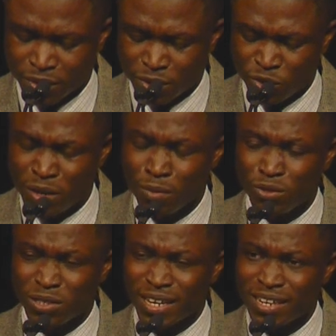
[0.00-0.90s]
to be able
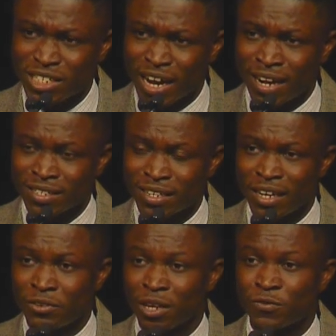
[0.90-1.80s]
to take charge
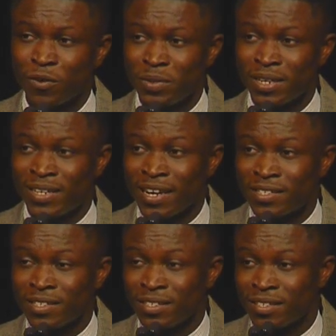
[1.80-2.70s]
and transform the
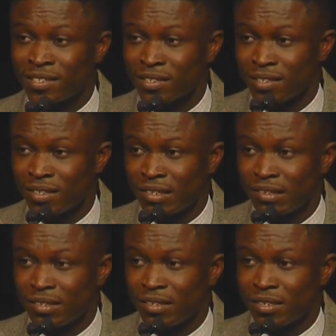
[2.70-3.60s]
destinies
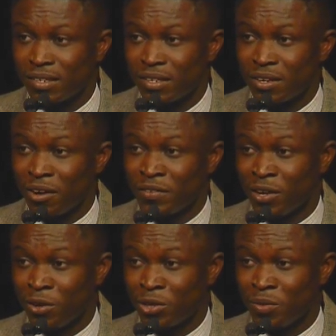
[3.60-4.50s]
of
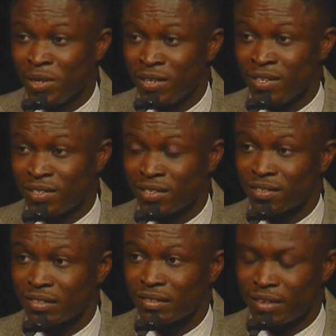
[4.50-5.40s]
their own communities
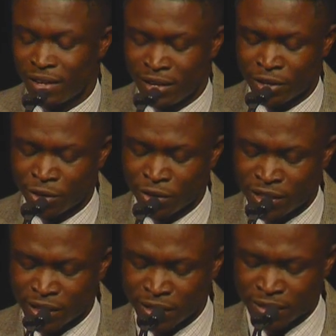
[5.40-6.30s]
and their
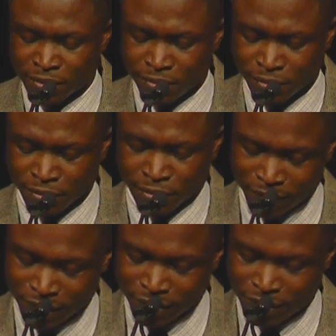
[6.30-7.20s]
continent.
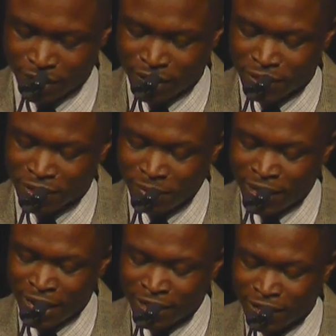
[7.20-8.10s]

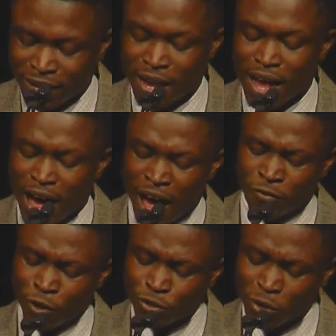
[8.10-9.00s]
Similarly, I've
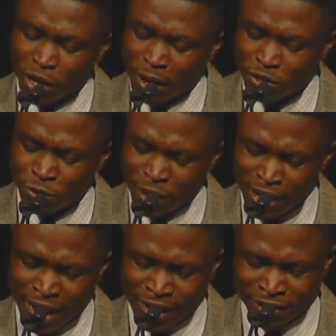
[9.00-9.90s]
also come to
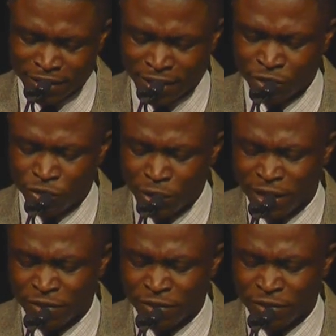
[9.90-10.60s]
realize that through the